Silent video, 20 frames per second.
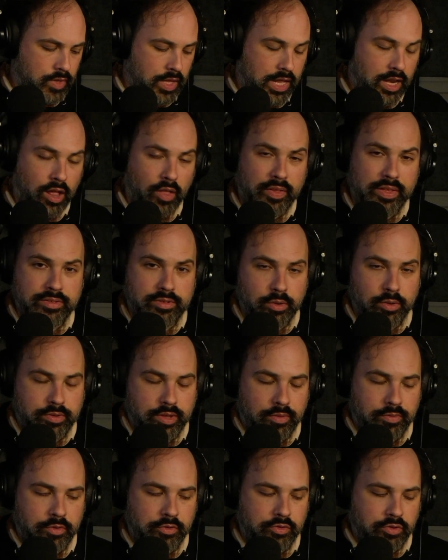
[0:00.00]
And all these
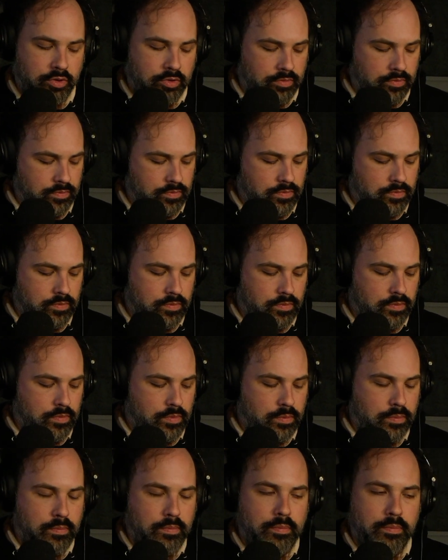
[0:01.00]
notes have their certain
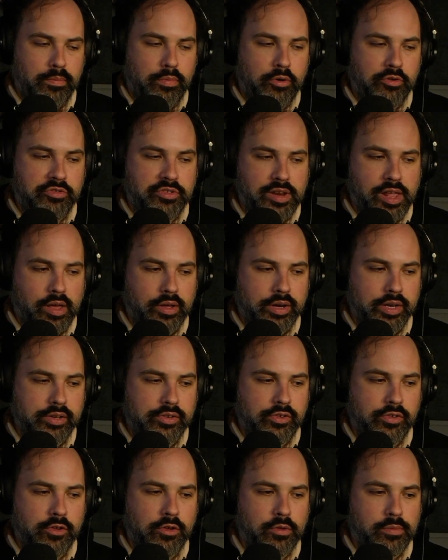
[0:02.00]
personality
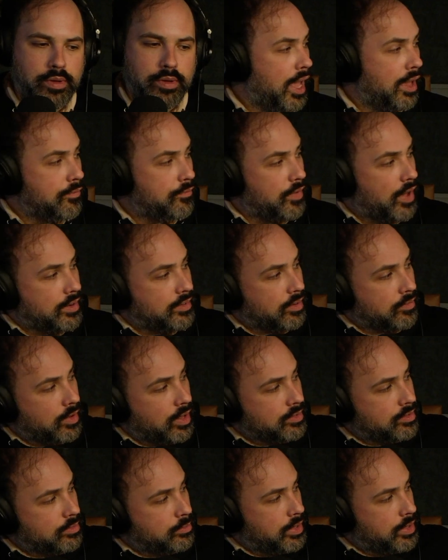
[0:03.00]
too. In fact, I've
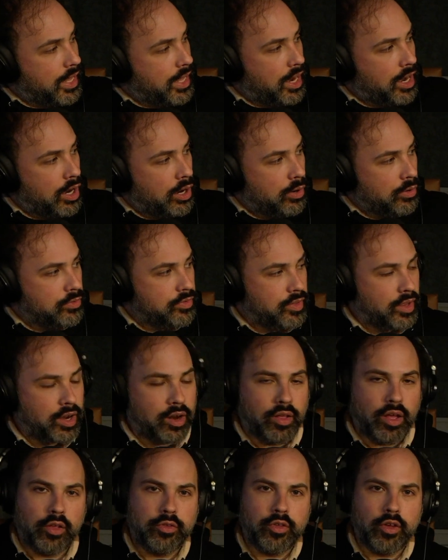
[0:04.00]
got some of the arrows there
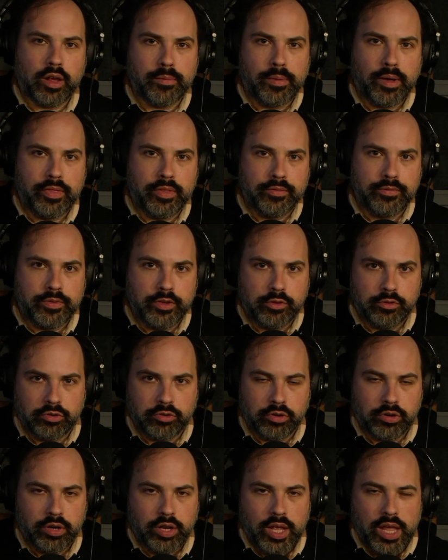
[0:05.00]
I'll talk about in the
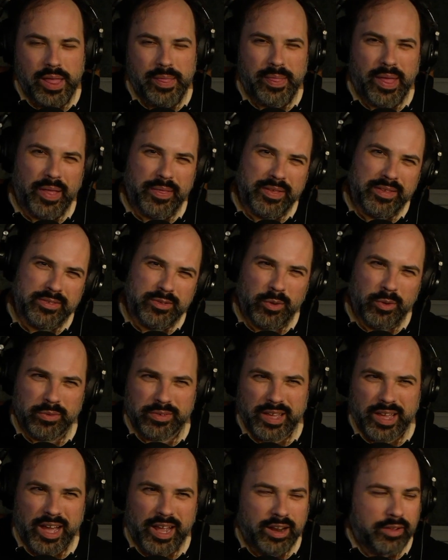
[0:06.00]
future that these notes
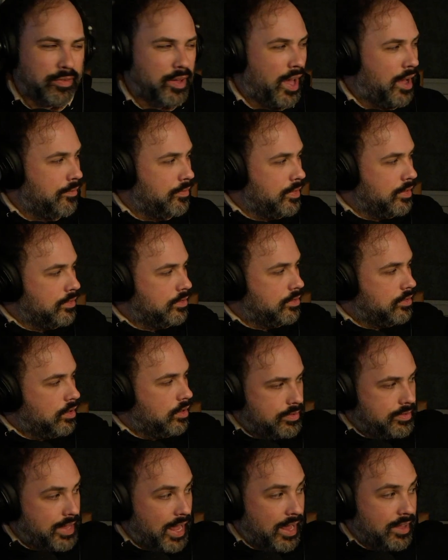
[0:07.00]
kind of have these
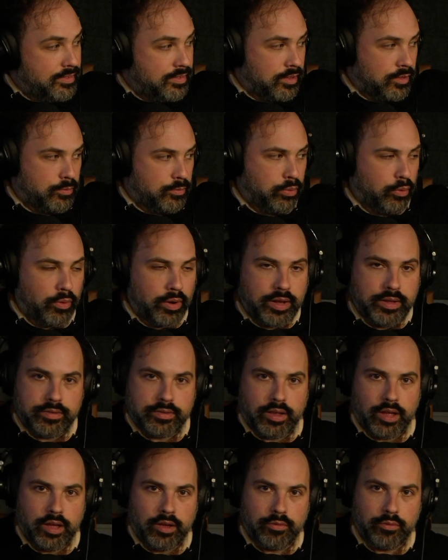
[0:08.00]
stasis
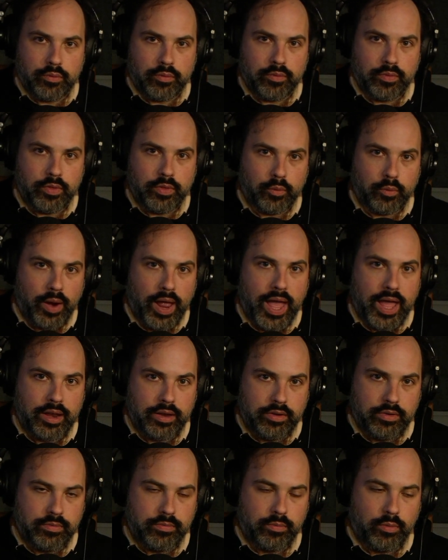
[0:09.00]
points of the red,
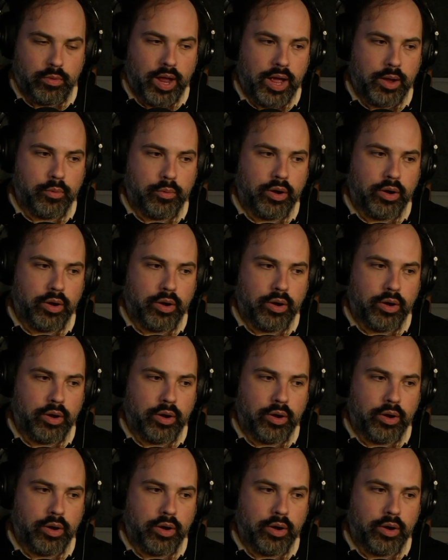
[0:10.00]
right?